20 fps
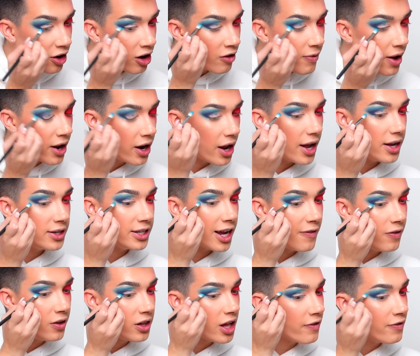there have been
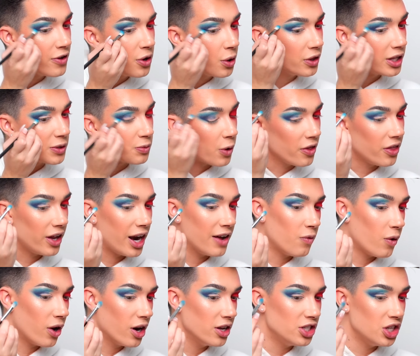definitely a few at this point that
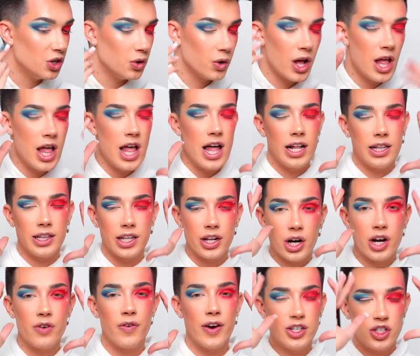I've wanted to
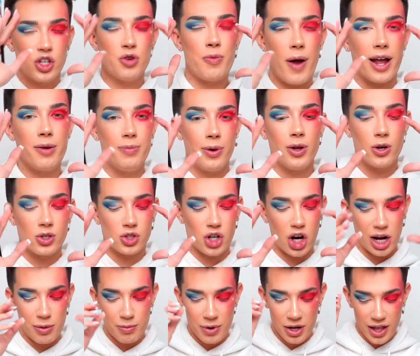literally reach through my computer
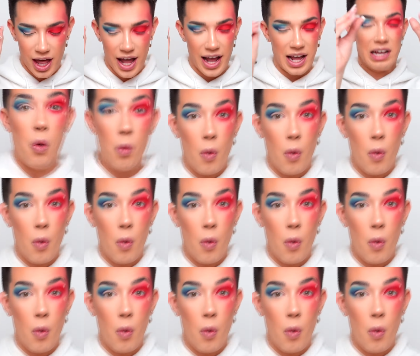screen and be like,